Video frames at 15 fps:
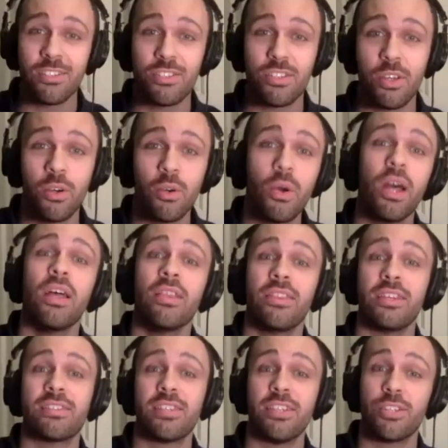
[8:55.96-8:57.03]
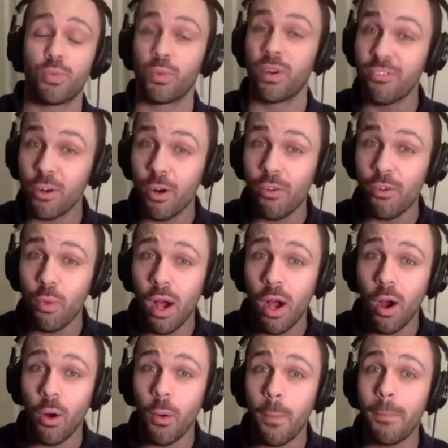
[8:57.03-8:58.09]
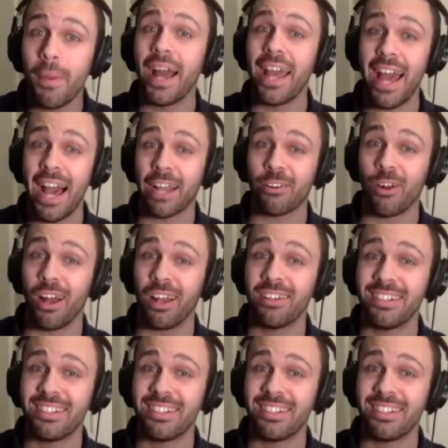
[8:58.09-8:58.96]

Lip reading: to, this is River of Woe by Acheron.